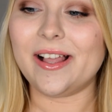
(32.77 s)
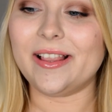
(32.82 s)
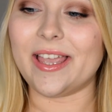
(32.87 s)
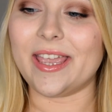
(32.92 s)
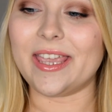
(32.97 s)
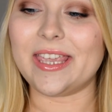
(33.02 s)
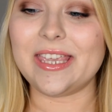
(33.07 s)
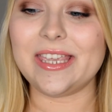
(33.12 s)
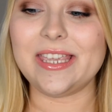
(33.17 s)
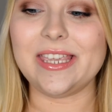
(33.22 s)

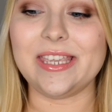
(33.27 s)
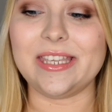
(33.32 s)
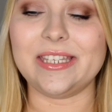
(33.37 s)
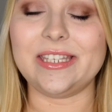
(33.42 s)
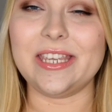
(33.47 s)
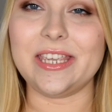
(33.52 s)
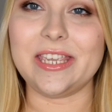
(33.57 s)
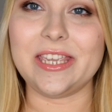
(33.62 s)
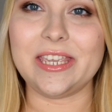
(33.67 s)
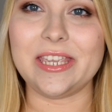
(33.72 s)
like
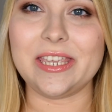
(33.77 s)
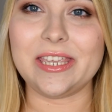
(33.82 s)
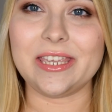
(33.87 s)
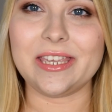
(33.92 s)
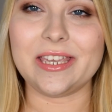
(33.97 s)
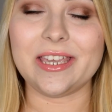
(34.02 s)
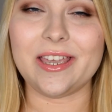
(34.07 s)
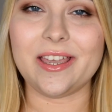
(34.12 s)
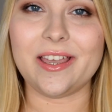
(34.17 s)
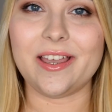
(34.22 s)

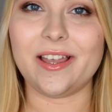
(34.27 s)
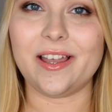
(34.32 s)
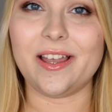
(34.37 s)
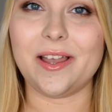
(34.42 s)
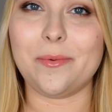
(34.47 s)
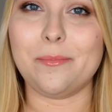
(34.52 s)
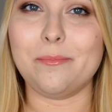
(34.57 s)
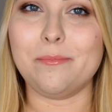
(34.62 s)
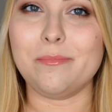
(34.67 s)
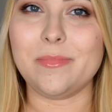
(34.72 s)
eating
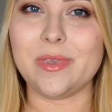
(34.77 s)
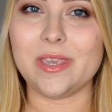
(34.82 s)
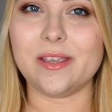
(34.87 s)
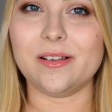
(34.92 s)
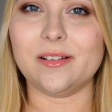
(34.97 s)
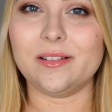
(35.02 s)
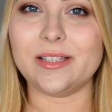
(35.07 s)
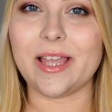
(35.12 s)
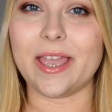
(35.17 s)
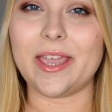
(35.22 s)
a
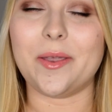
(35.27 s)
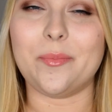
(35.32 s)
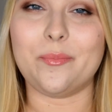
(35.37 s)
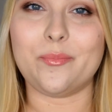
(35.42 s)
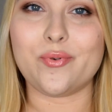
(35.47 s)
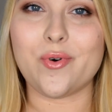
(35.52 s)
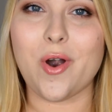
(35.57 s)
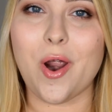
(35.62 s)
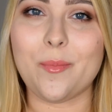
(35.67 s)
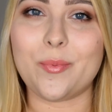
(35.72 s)
meal, like a
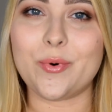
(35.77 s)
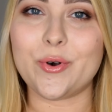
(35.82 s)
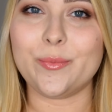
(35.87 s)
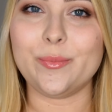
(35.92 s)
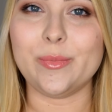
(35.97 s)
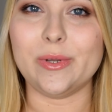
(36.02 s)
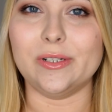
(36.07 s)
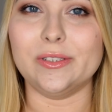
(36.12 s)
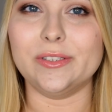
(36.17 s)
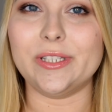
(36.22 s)
proper
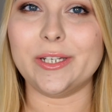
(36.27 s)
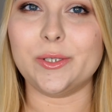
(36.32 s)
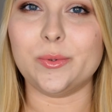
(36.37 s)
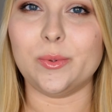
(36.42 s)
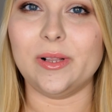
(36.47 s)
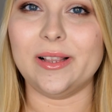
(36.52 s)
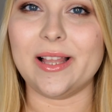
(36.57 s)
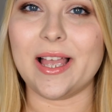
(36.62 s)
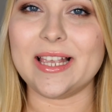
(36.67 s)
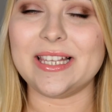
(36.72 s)
meal that
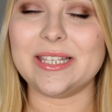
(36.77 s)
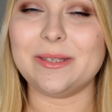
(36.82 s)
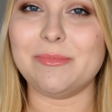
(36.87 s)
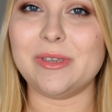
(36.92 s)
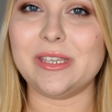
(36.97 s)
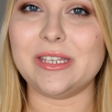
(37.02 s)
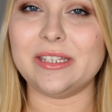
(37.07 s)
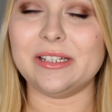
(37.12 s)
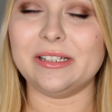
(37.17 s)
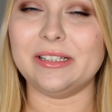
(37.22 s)
will last
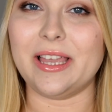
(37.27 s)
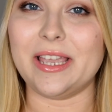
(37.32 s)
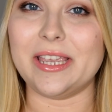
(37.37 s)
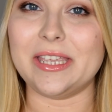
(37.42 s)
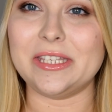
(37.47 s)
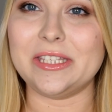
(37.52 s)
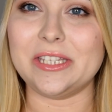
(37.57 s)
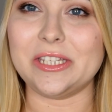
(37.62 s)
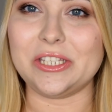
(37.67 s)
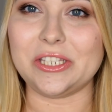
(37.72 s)
me until
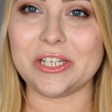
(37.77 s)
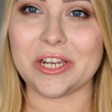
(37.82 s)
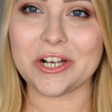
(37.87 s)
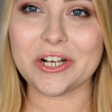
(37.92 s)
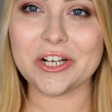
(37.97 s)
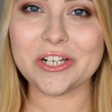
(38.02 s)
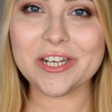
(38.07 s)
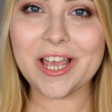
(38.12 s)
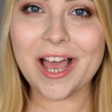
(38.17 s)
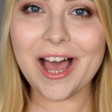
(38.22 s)
like the
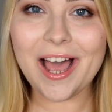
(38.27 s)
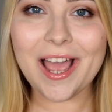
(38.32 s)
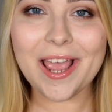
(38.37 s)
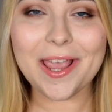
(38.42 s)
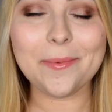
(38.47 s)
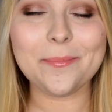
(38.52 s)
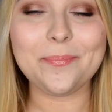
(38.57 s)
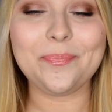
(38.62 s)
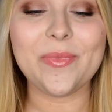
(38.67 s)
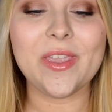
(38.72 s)
dinner
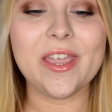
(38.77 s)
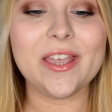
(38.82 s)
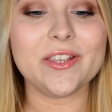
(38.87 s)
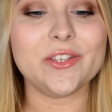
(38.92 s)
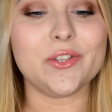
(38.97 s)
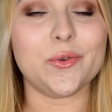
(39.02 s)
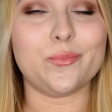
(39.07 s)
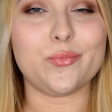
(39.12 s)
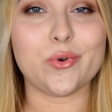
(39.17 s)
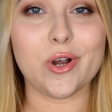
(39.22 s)
time.
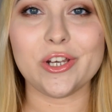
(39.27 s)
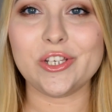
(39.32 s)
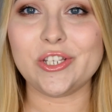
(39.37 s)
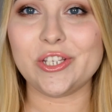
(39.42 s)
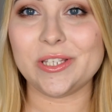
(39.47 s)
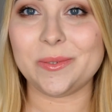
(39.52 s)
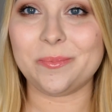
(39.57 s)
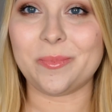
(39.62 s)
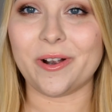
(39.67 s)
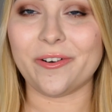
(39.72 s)
So brunch
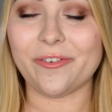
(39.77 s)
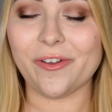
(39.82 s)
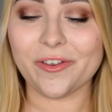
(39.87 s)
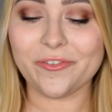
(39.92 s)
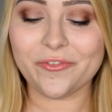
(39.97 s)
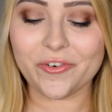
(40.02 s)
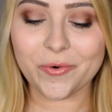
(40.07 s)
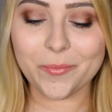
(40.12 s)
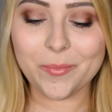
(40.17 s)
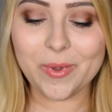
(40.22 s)
is
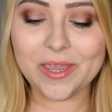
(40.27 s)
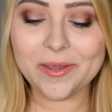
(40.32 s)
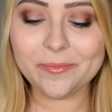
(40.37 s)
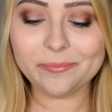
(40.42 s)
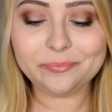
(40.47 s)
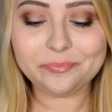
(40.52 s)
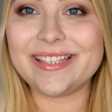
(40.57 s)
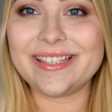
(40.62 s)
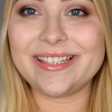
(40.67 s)
perfect for me.